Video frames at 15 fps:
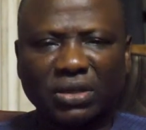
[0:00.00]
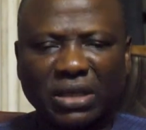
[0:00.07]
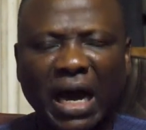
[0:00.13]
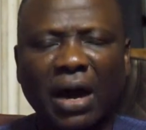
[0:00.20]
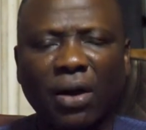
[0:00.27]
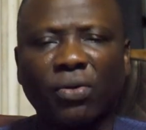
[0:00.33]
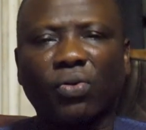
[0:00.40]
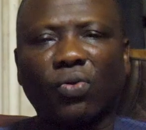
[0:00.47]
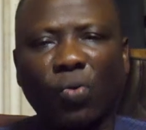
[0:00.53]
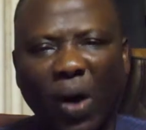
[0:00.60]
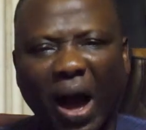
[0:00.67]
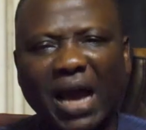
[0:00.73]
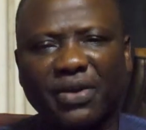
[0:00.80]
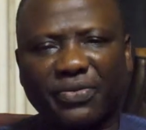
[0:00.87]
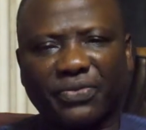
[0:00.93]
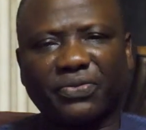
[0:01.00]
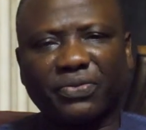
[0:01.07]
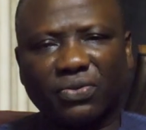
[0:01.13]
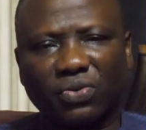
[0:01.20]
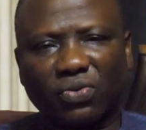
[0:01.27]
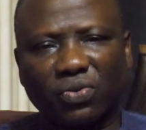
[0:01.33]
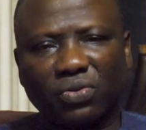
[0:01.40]
Now, wife,
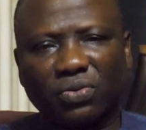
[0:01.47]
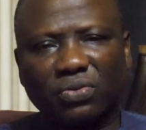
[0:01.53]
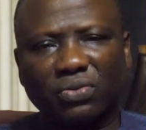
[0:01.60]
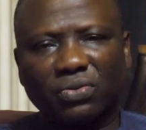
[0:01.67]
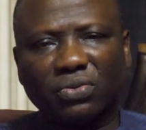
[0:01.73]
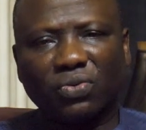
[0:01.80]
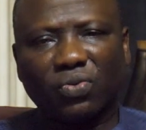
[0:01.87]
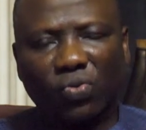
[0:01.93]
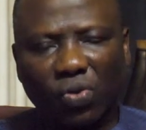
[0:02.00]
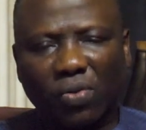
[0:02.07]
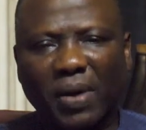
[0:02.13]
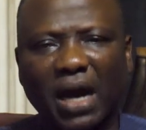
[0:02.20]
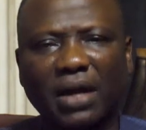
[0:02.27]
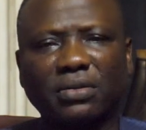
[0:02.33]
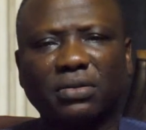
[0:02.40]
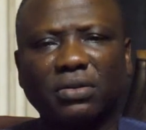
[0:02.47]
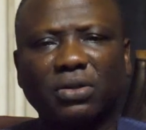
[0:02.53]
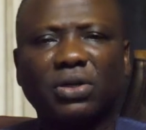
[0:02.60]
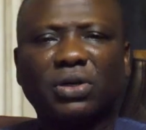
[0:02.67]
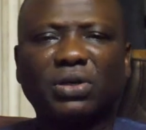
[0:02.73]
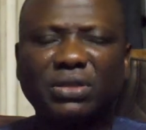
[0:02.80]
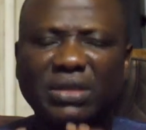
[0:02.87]
woman,
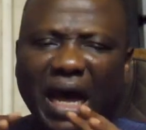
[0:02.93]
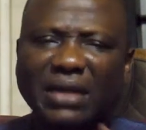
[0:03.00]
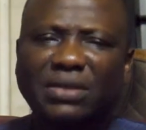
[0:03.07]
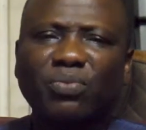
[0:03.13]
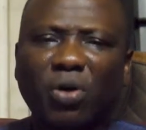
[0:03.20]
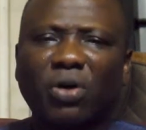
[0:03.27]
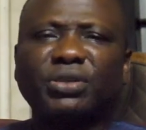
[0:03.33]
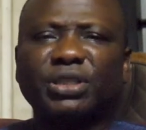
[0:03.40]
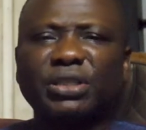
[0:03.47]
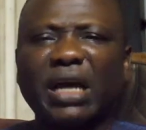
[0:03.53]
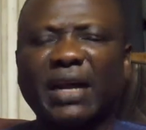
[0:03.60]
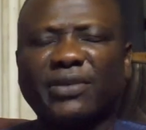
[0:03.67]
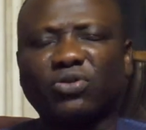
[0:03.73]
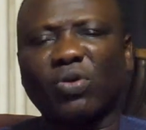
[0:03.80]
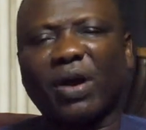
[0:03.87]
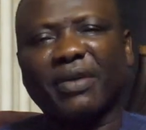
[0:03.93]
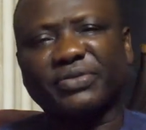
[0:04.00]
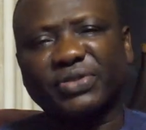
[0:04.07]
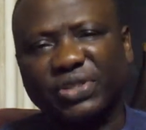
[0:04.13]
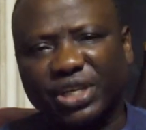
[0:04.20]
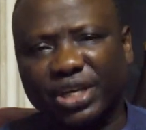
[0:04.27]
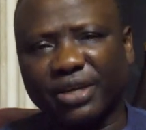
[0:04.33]
that money that you
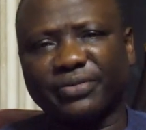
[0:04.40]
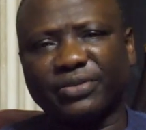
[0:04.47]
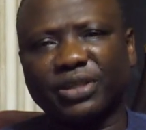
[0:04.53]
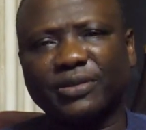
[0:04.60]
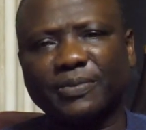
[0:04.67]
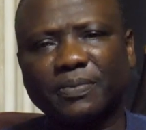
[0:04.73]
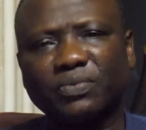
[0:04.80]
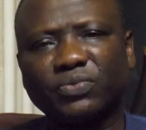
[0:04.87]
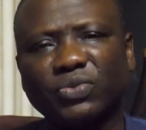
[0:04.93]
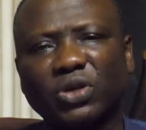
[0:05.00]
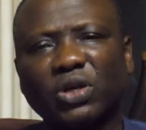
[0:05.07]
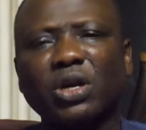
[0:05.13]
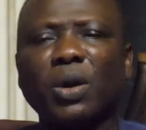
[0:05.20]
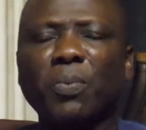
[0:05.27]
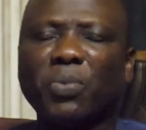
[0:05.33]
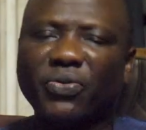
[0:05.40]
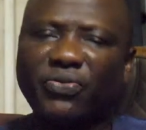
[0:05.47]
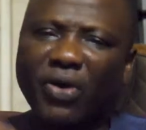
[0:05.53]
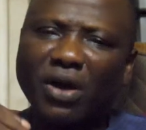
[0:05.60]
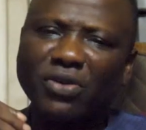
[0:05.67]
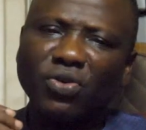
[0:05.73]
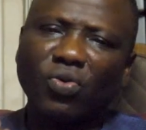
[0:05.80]
have saved,
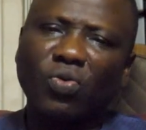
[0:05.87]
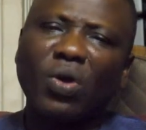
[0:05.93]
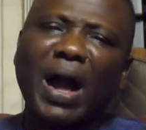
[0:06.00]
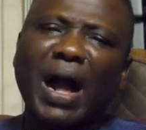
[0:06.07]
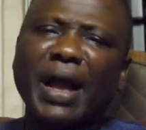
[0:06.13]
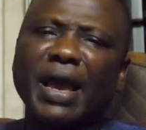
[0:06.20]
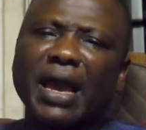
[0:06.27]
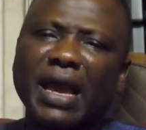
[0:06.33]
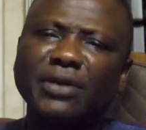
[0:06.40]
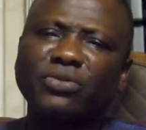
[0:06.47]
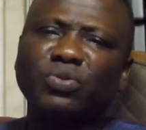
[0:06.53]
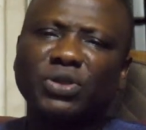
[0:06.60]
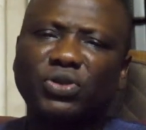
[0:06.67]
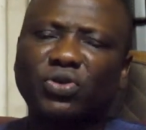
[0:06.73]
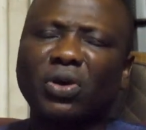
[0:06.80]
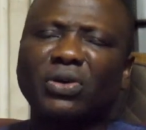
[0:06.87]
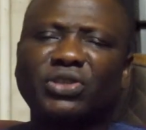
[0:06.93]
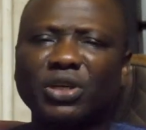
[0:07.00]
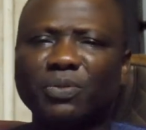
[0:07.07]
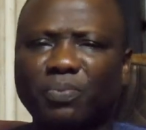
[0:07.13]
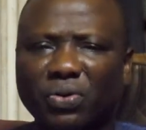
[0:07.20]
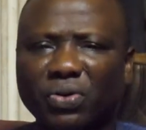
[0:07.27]
before you go ahead with
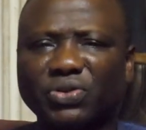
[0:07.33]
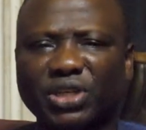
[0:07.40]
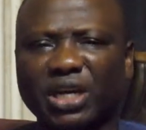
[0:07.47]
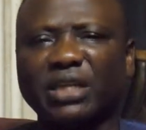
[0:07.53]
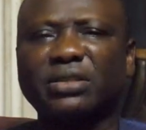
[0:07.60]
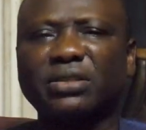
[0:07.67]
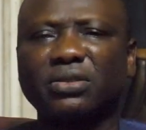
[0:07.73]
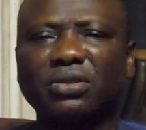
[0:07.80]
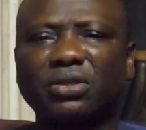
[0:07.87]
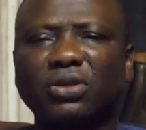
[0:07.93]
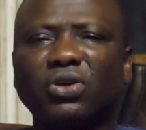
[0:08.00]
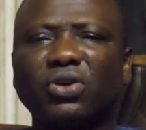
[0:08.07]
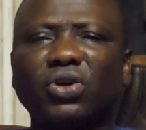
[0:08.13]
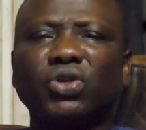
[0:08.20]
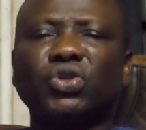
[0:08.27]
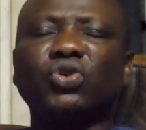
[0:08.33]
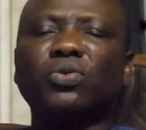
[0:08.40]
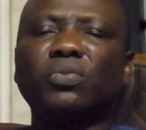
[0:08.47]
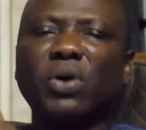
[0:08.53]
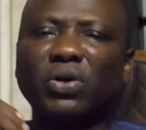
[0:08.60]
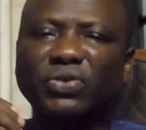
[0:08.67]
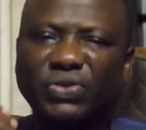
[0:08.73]
such a project,
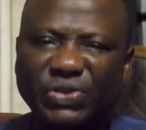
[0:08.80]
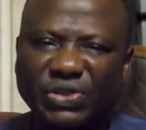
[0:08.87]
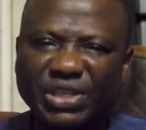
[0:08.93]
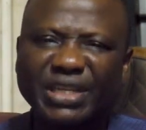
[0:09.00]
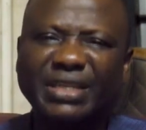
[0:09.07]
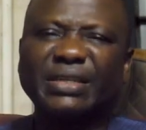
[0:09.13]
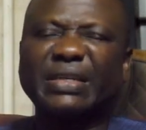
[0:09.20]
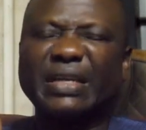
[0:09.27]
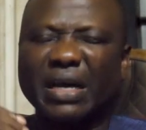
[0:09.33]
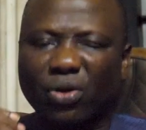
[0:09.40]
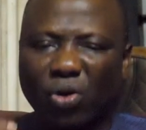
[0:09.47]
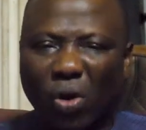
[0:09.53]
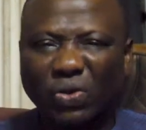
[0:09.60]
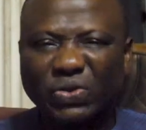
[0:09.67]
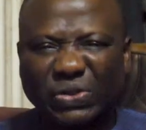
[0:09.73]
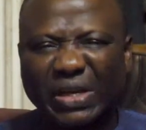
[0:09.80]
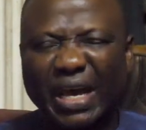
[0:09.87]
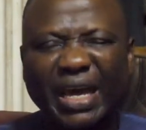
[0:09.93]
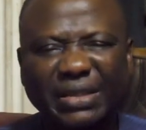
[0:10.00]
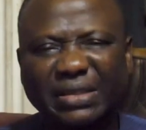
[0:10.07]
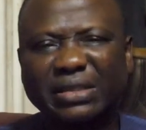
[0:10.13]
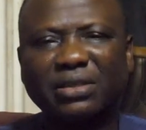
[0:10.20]
you must seek the
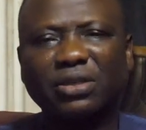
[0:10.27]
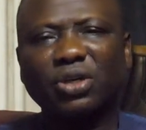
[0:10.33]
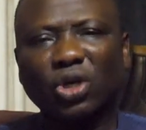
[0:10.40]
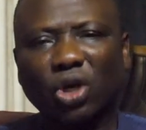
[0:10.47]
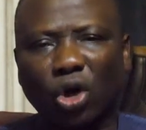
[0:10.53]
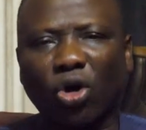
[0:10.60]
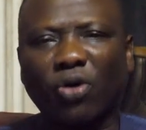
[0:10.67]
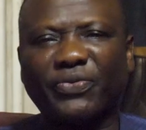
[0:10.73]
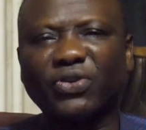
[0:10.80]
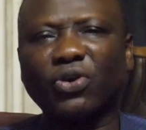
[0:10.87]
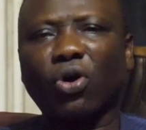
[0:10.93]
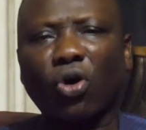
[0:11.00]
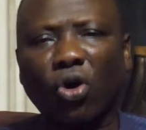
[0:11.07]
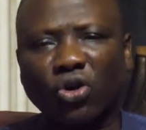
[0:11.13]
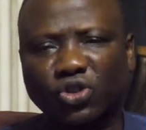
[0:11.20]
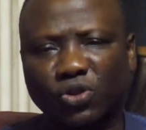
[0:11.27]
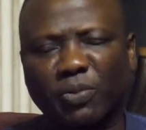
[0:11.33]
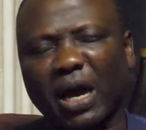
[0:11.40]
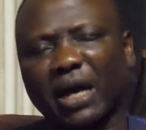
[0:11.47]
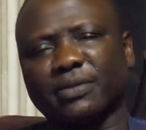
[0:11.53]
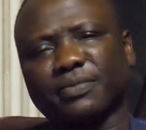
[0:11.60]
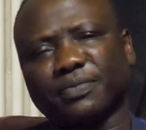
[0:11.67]
consent of your
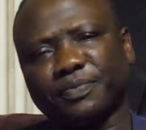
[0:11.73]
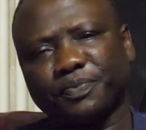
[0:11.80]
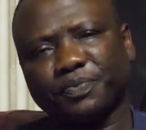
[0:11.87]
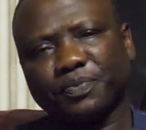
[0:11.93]
husband.